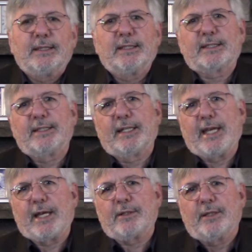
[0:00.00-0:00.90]
Listen
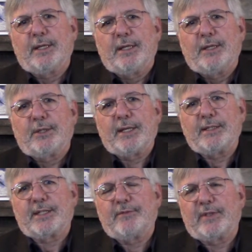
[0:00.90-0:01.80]
again to
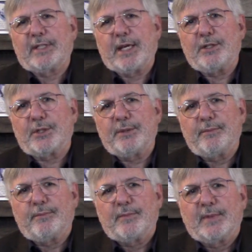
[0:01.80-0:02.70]
His invitation.